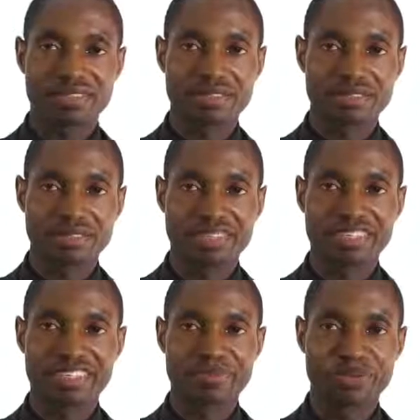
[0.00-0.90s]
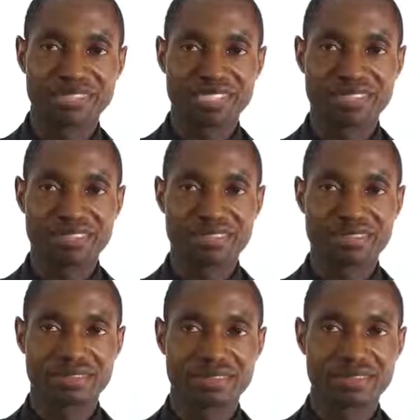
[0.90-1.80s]
is very important
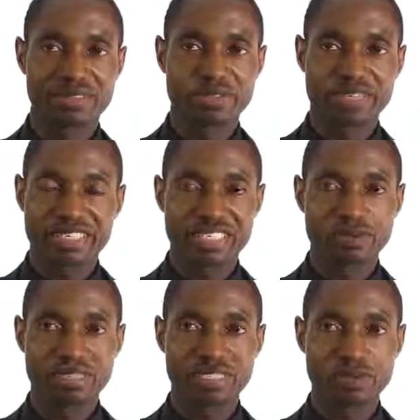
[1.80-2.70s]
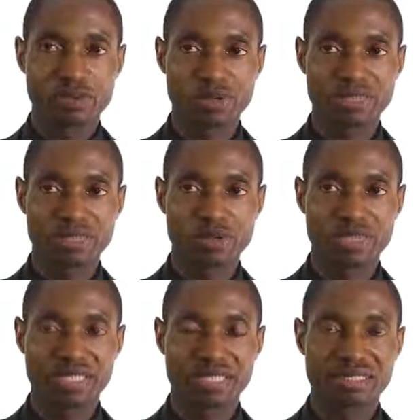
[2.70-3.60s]
for anybody who works
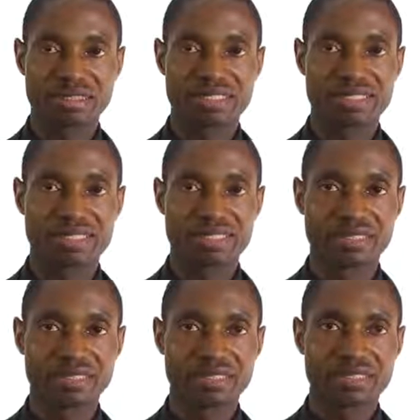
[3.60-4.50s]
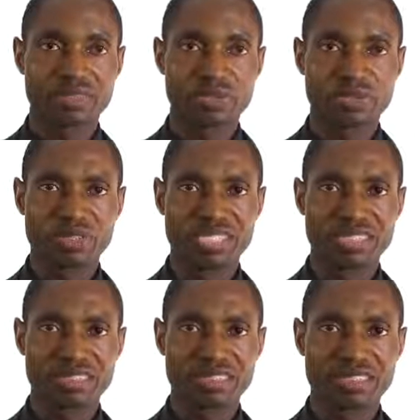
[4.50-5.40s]
with electricity to know
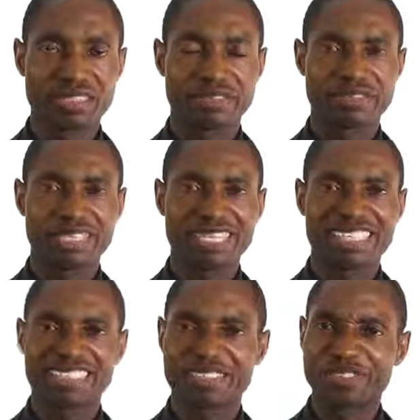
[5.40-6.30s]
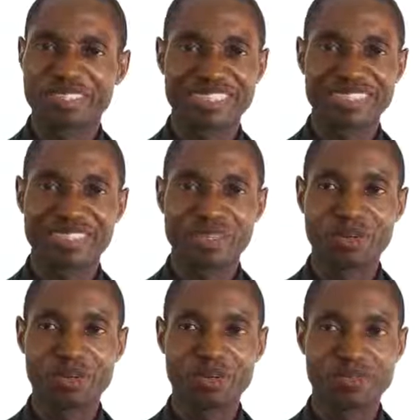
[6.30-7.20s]
that even at a very
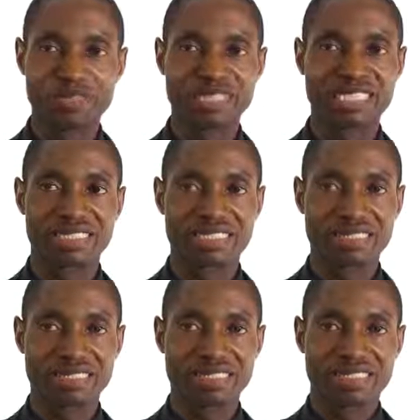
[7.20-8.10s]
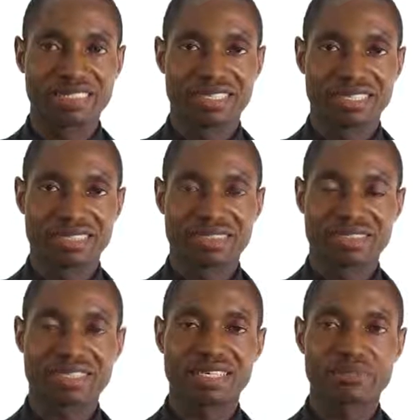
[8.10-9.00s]
low voltage,
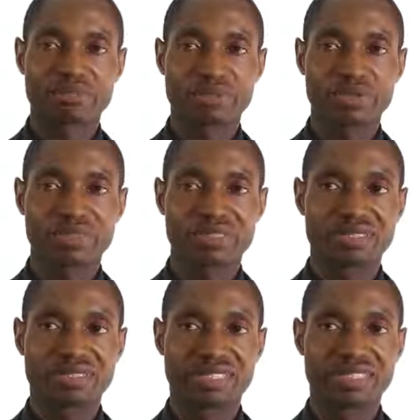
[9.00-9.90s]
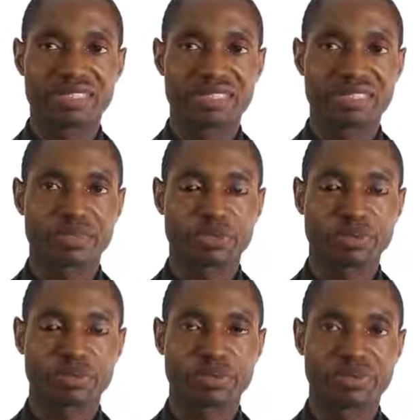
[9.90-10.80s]
electricity can pose danger to
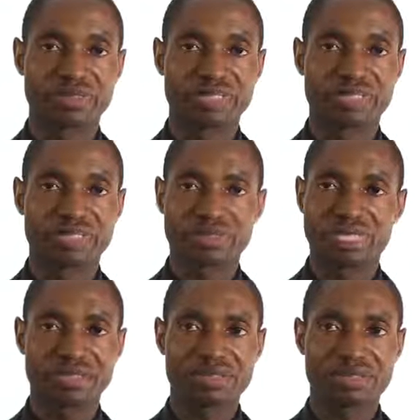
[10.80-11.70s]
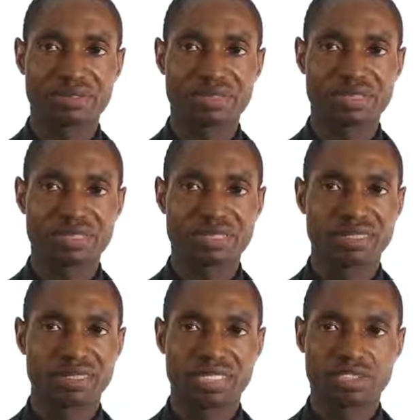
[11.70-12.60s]
people, to livestock,
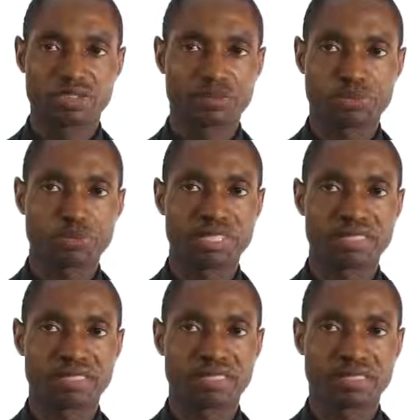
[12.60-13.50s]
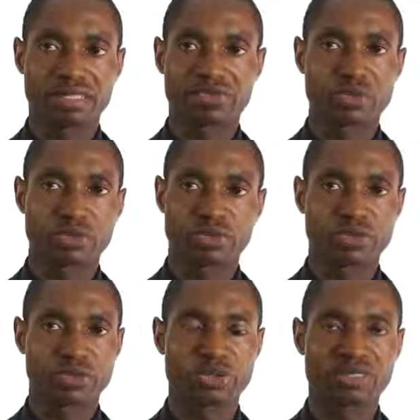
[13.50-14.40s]
and to property if not
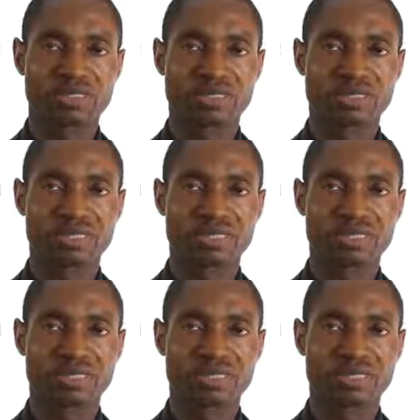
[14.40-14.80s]
controlled.